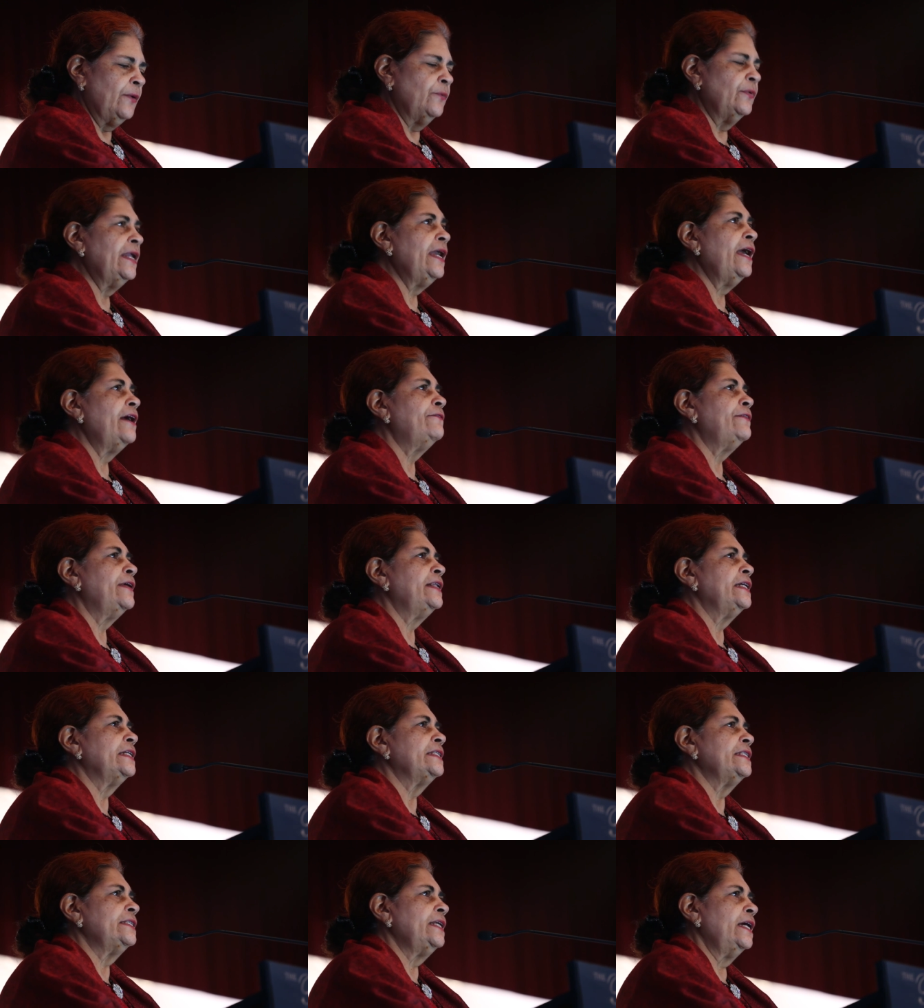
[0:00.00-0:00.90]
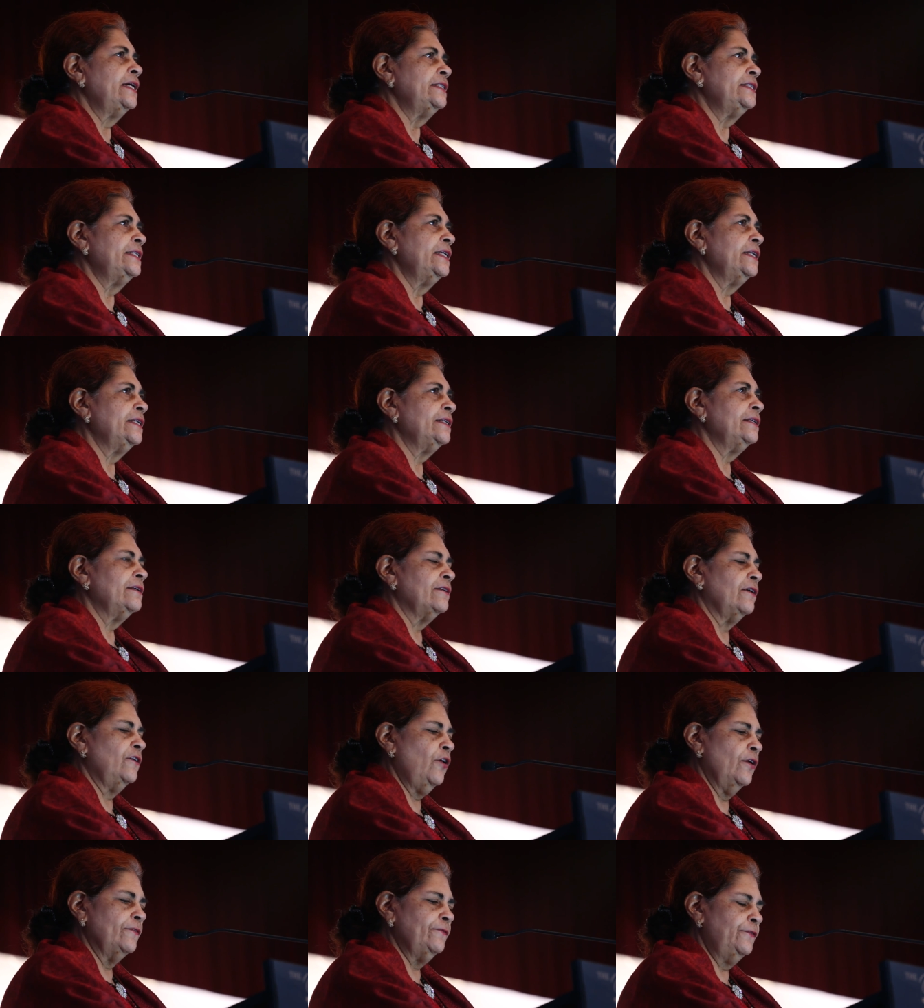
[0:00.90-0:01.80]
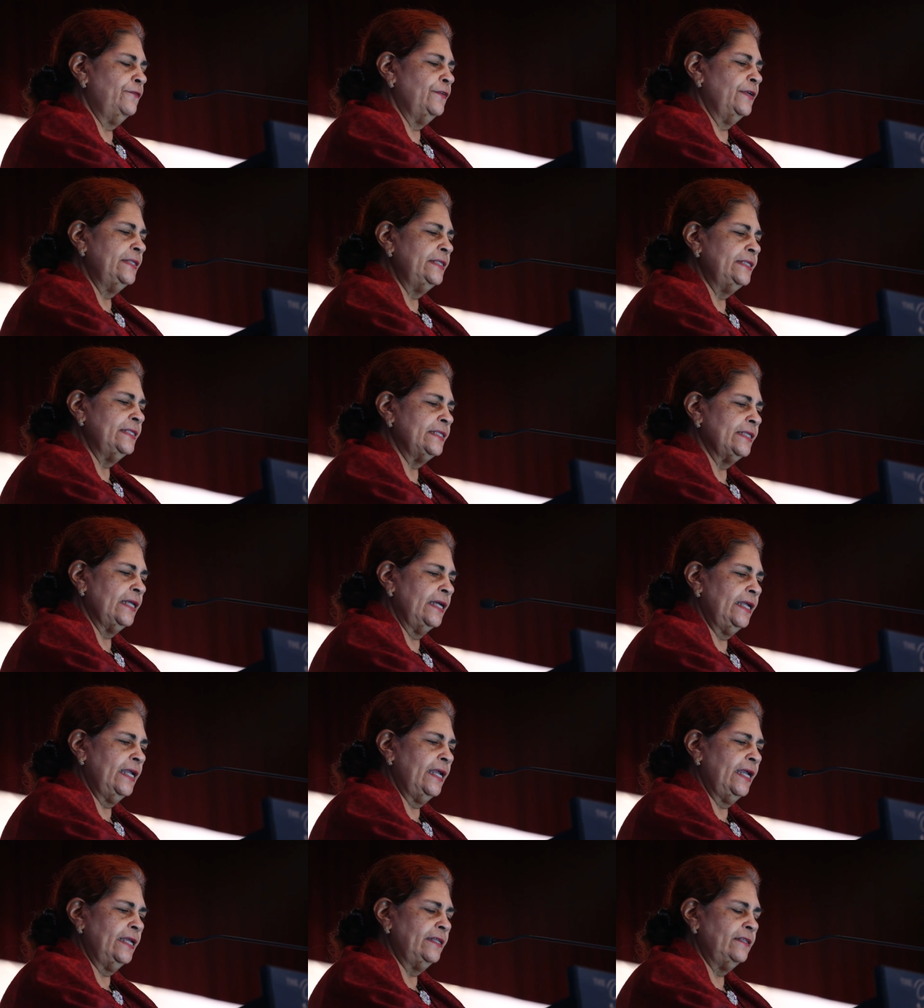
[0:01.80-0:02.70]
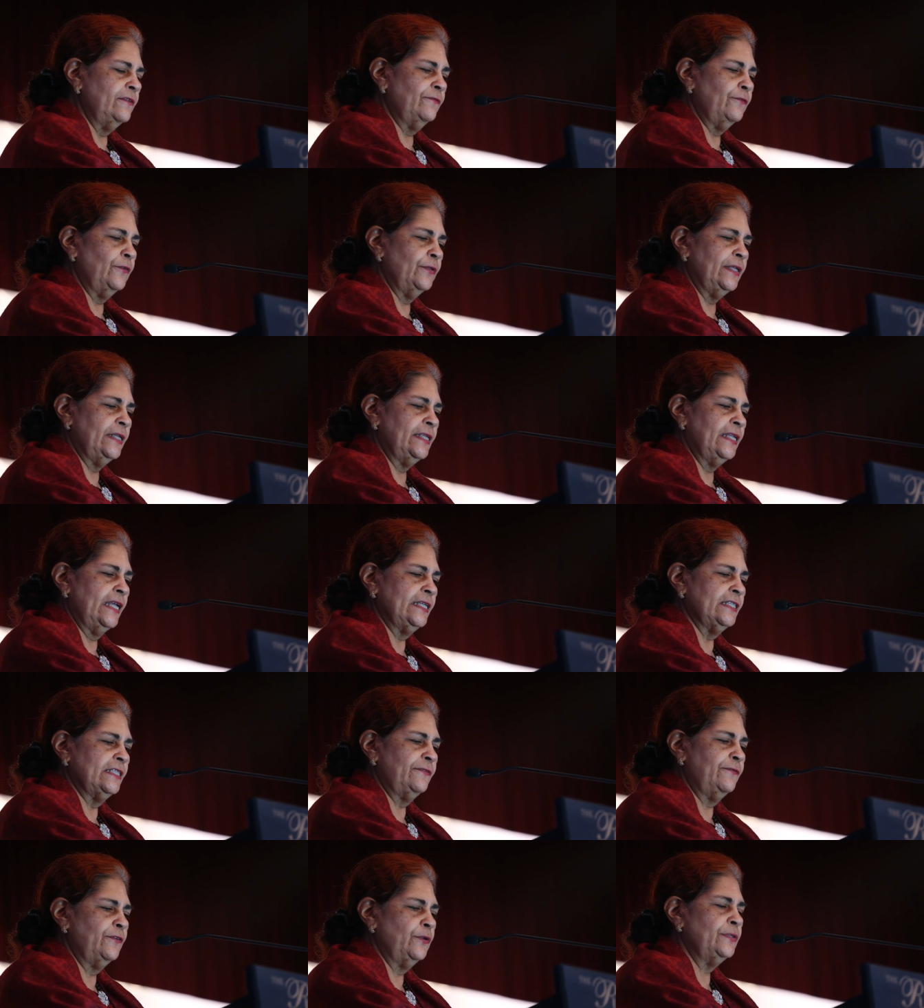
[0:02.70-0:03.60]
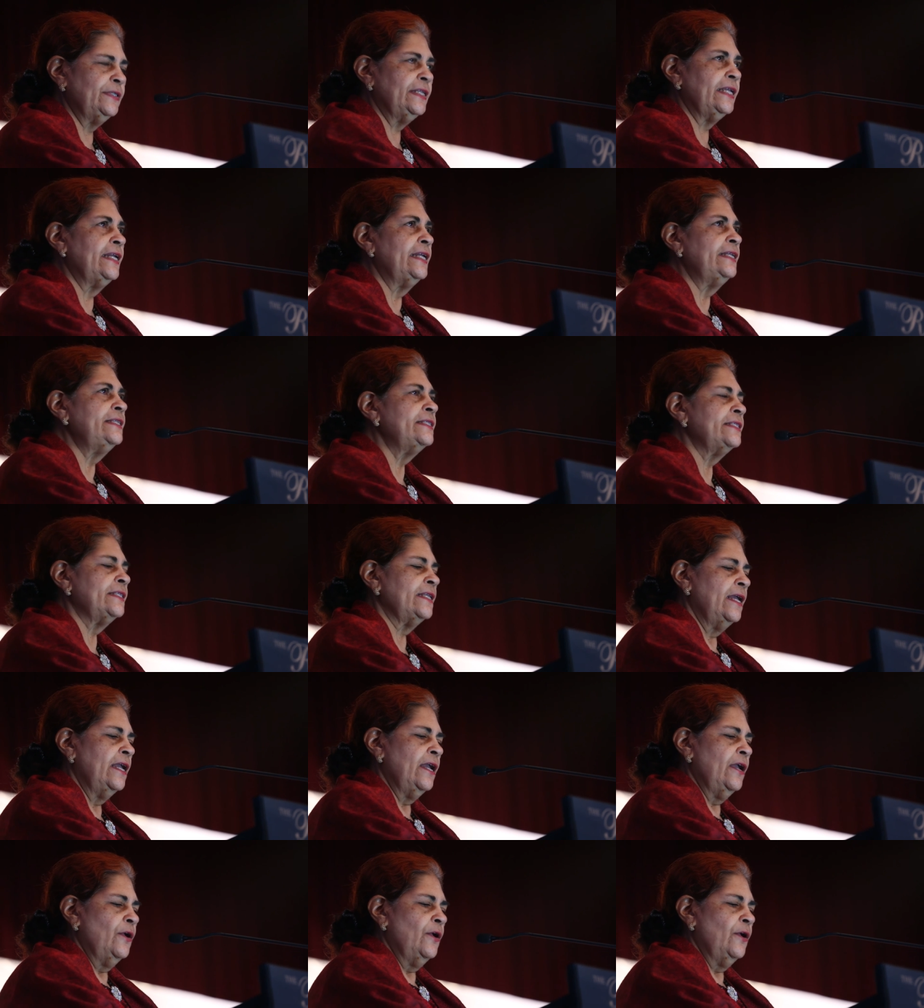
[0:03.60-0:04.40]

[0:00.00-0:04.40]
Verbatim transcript: We have an exciting conference ahead for the next few days.